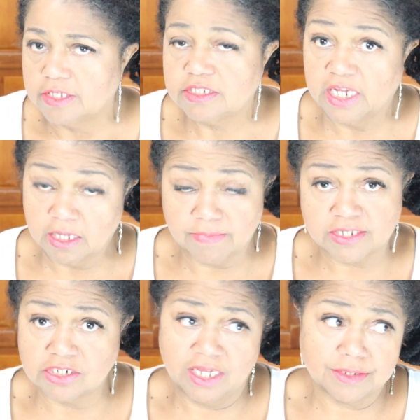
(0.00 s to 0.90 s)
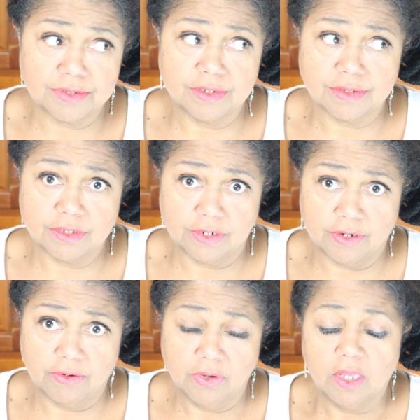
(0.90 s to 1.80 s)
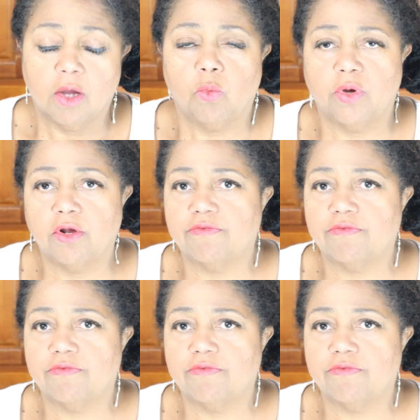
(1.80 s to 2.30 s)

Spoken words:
Taking my chances, went